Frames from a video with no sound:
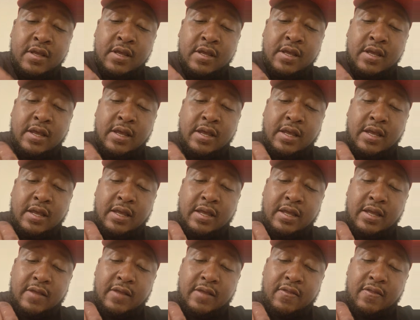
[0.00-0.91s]
and
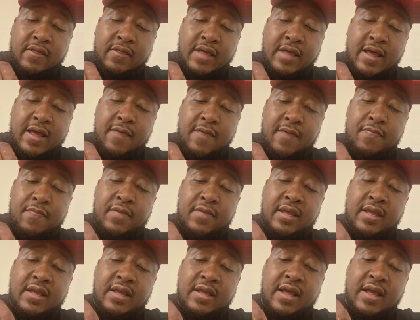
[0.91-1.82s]
get that
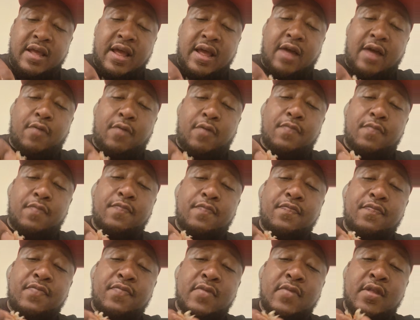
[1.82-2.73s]
meat out.
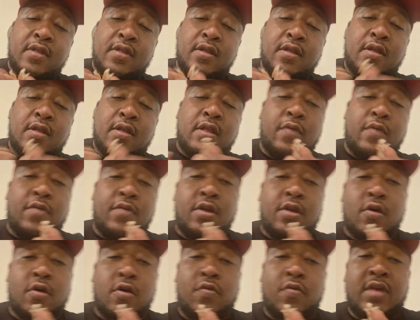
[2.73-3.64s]
There we go.
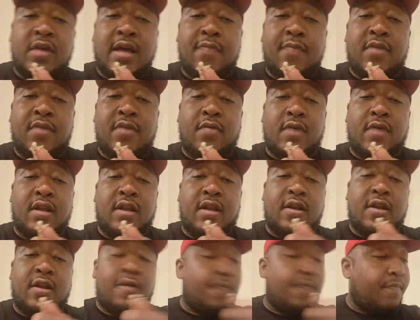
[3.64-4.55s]
We got meat right there.